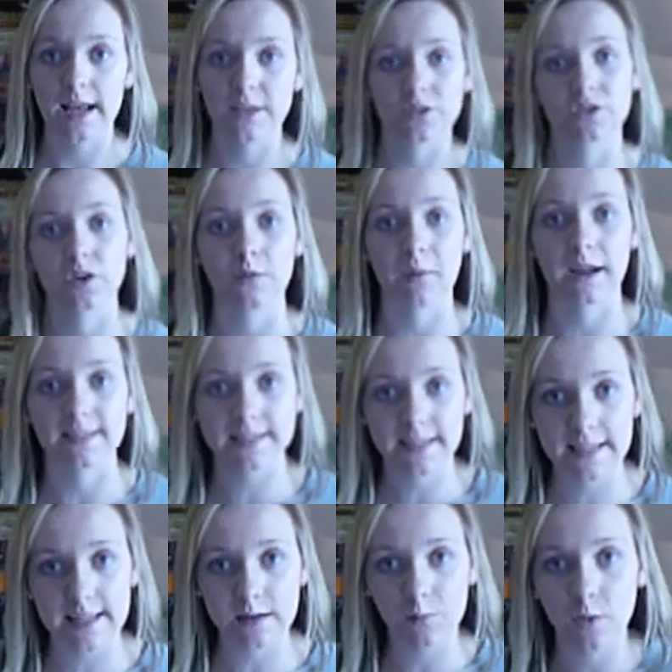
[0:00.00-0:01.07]
And so my
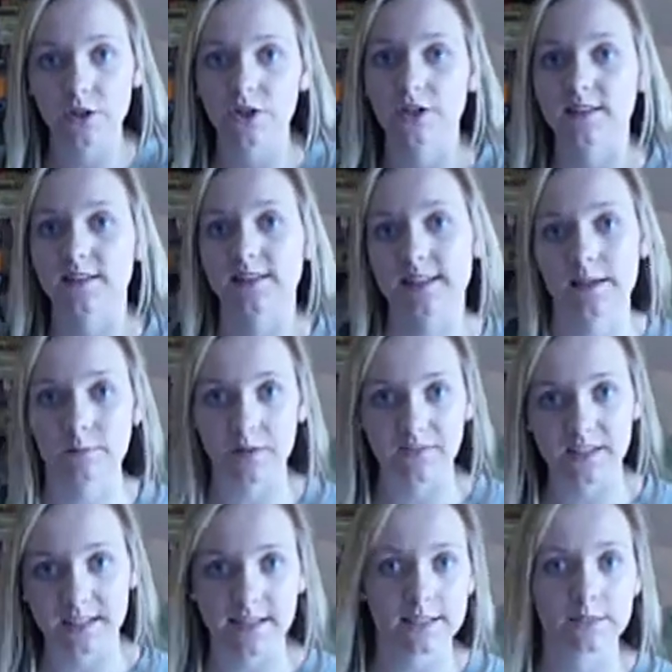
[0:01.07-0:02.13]
team, which is a team of
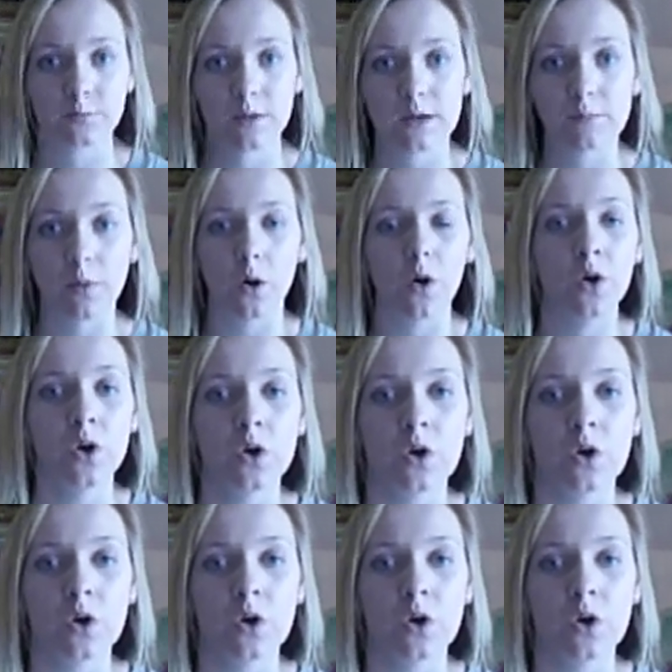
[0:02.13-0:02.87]
6 people,